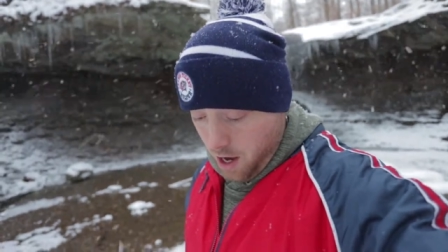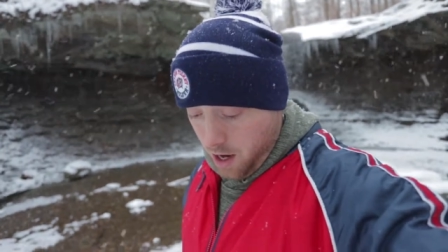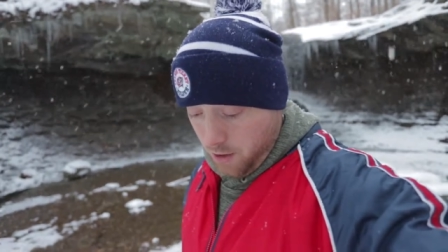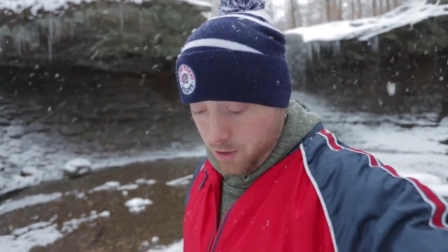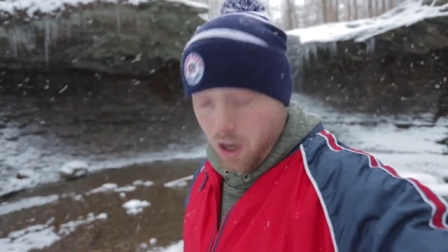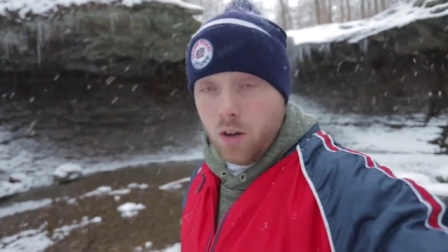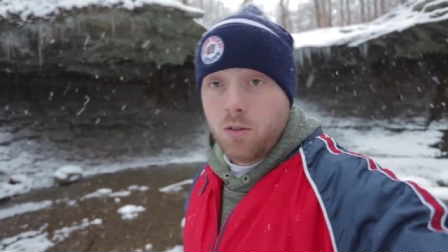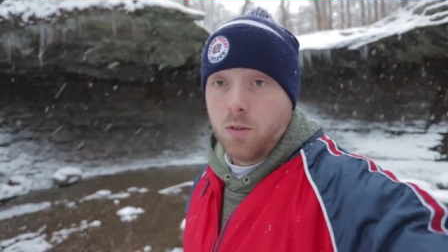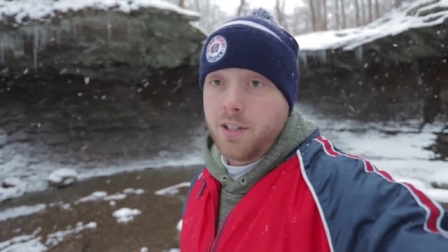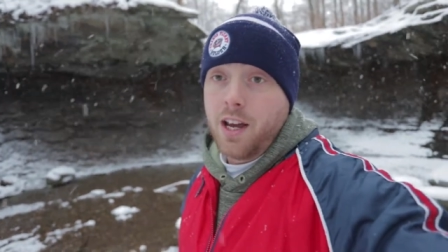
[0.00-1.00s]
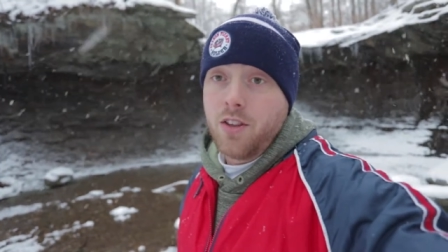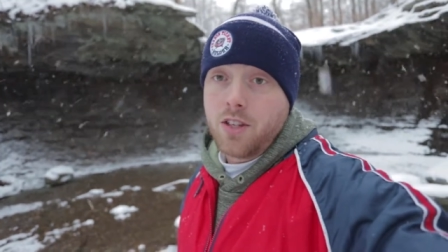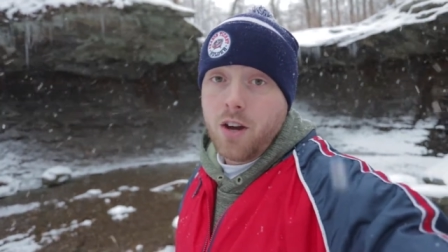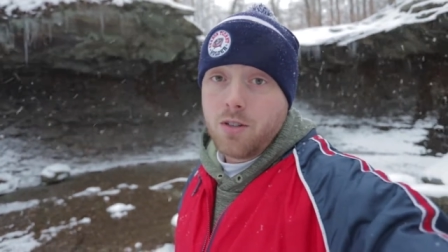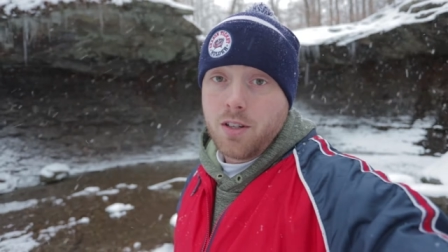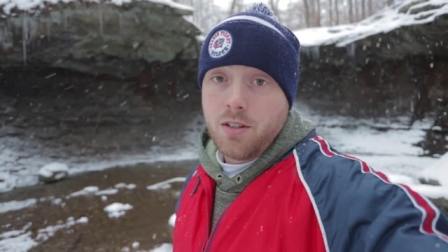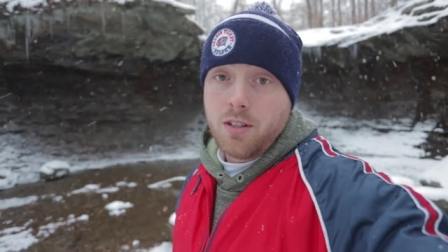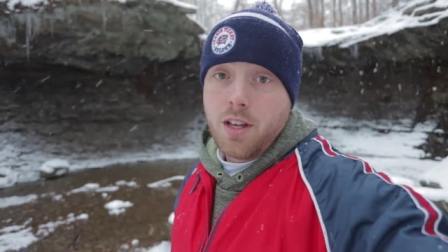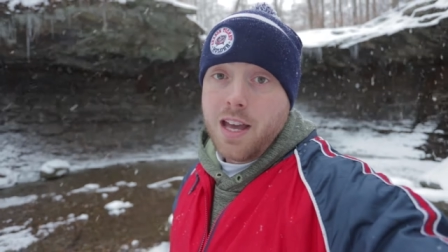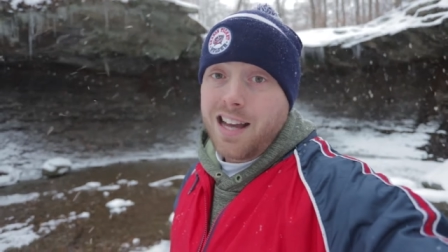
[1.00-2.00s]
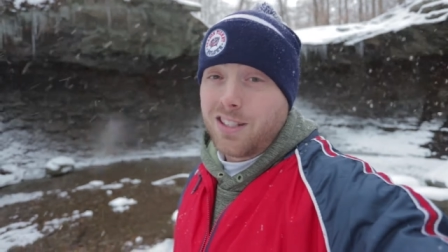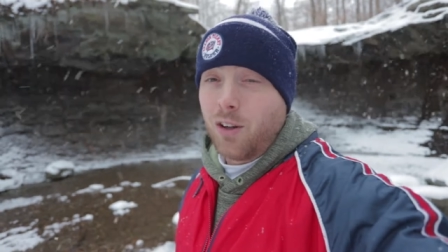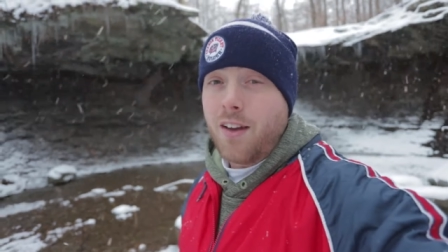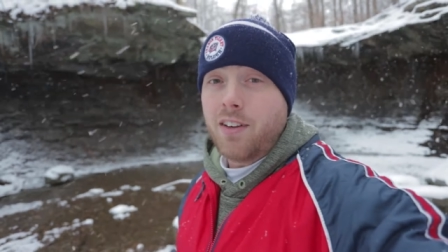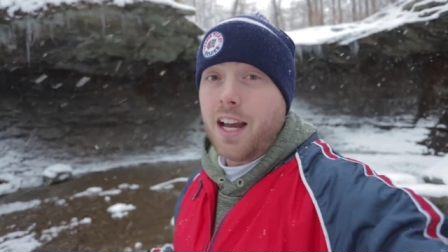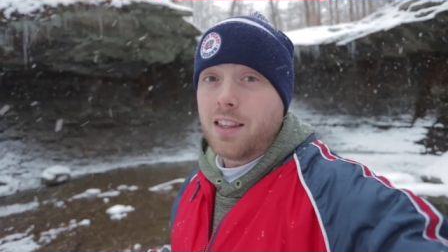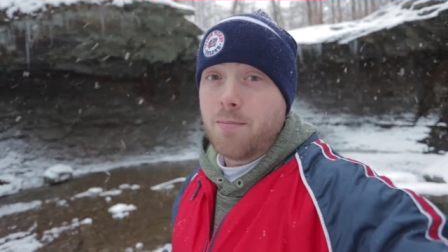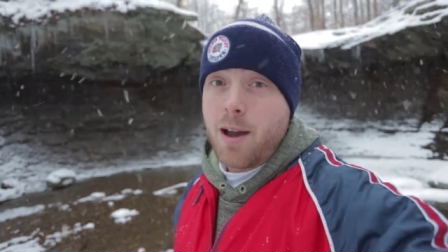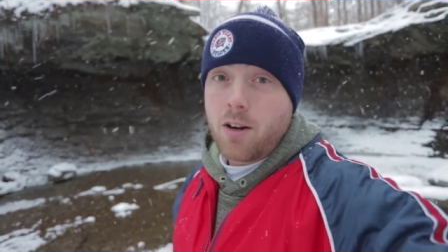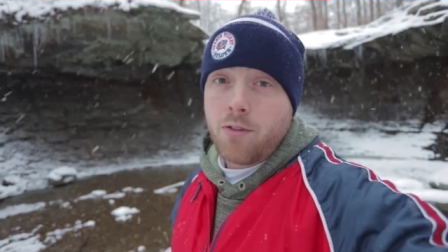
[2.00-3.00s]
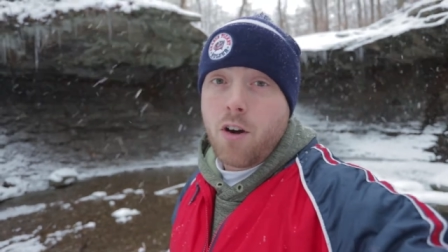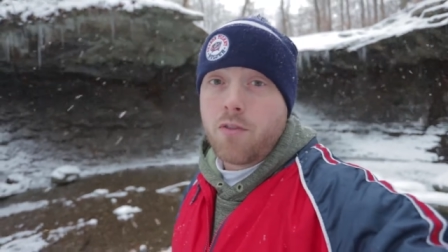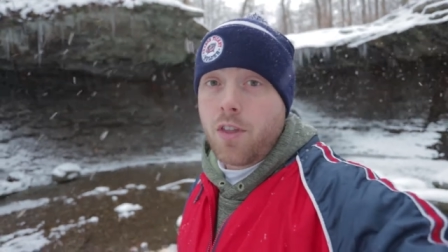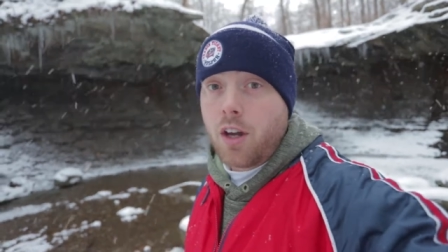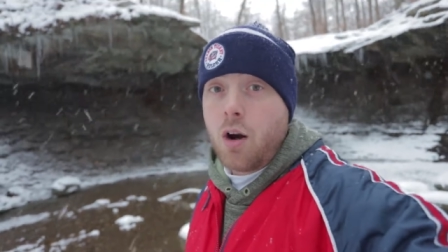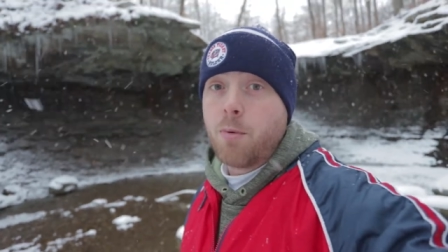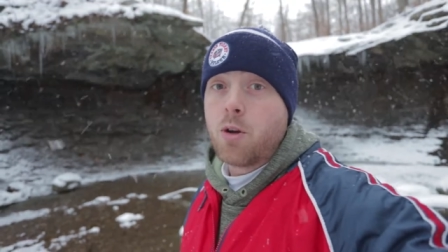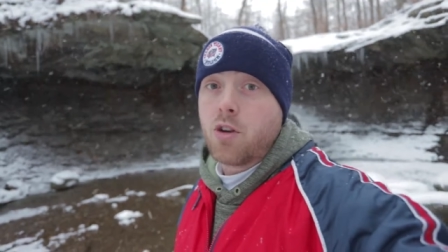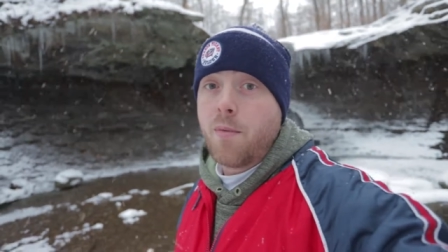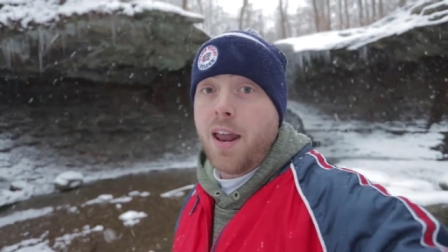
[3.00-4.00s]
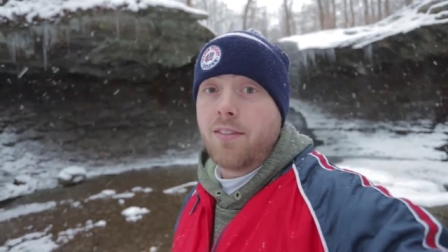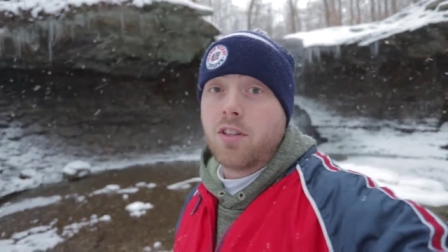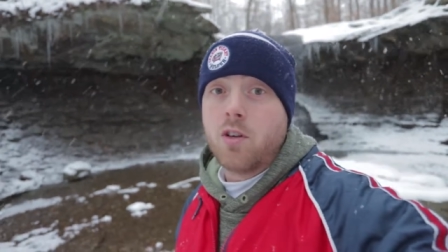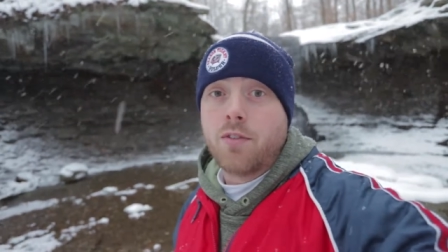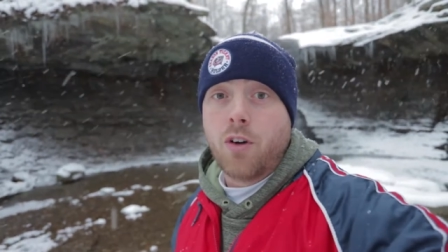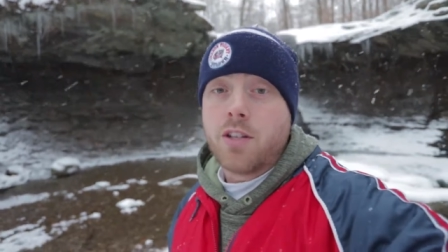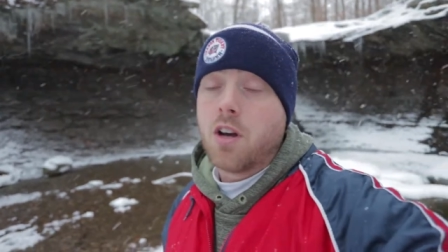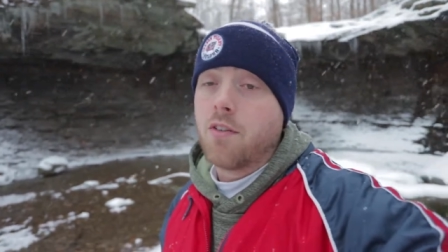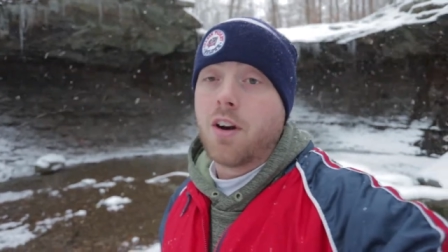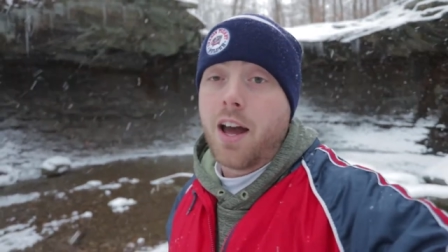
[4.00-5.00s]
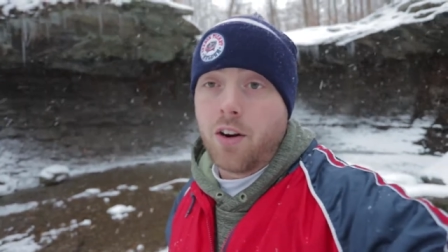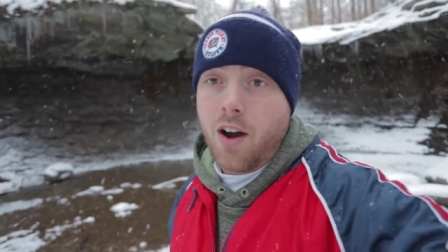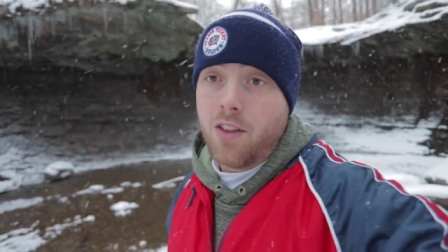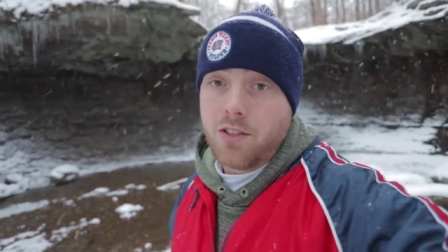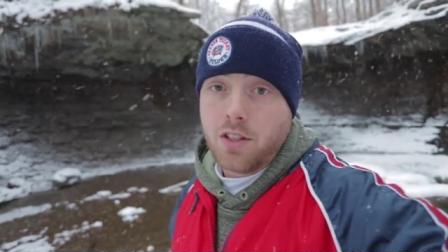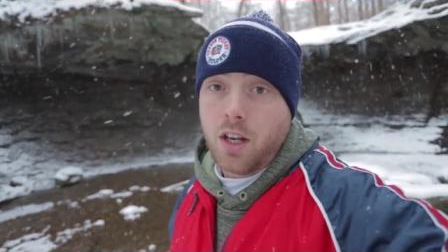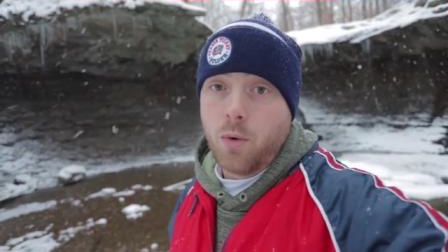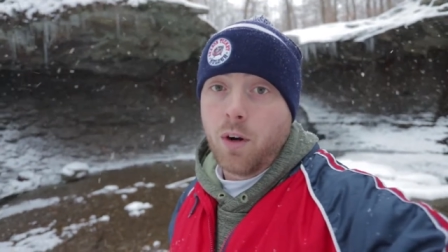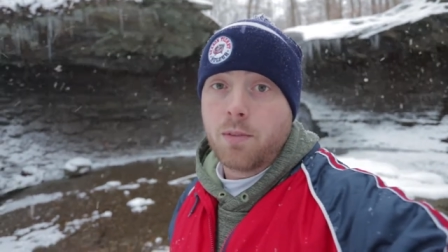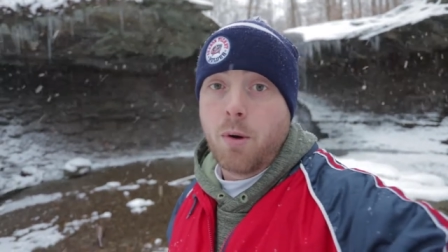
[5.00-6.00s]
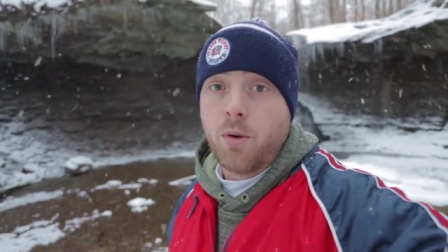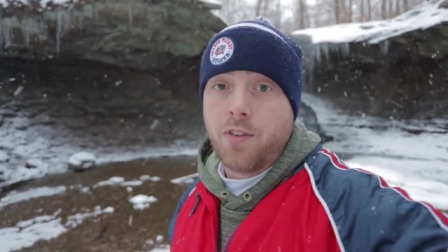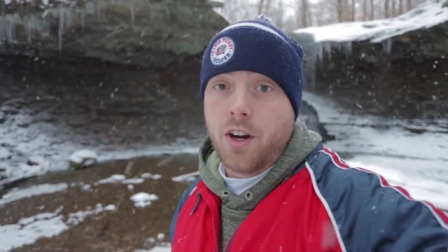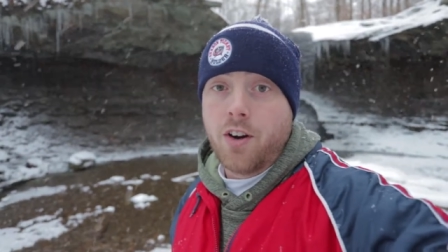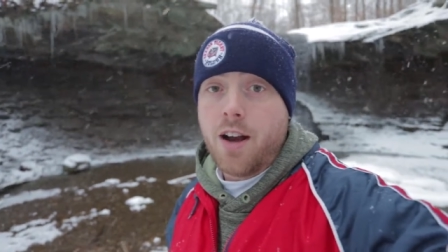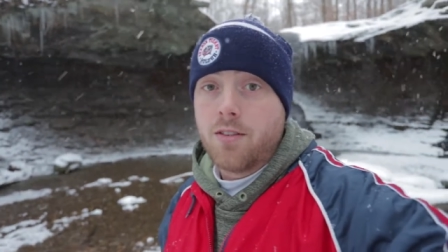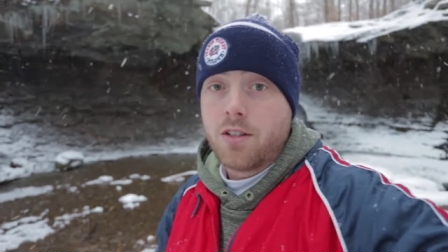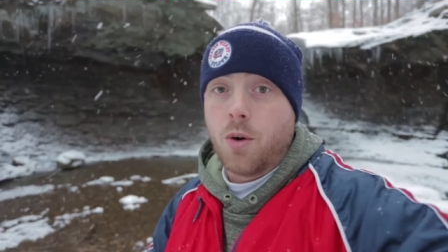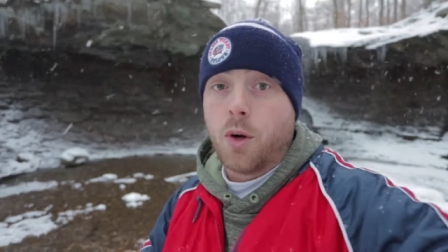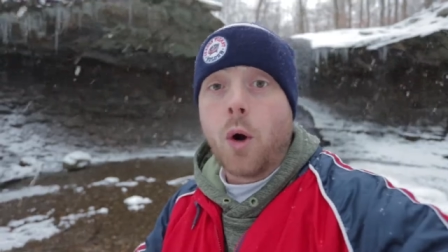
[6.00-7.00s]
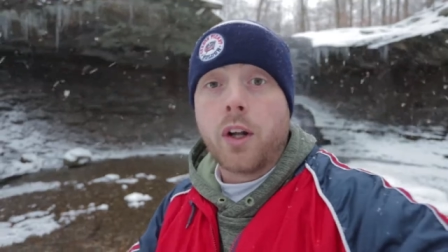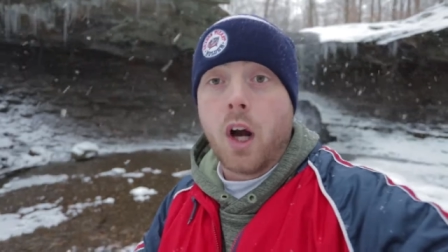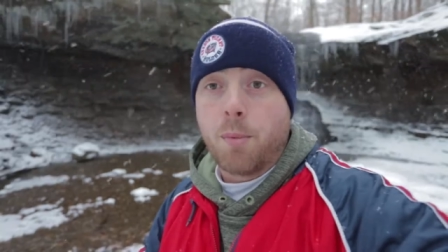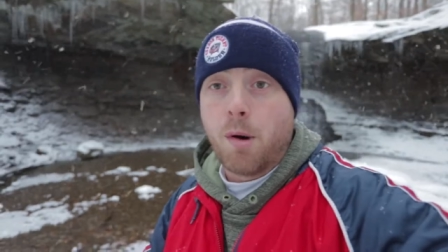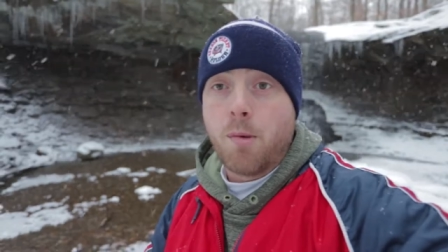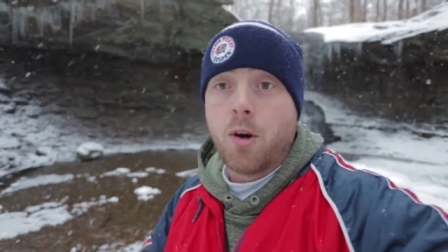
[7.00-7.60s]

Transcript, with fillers: Um, so we'll see how this goes. Still haven't got the microphone for the GoPro, so I might have to do a voiceover. I don't know how this is gonna work, but we'll figure it out. So we're going to GoPro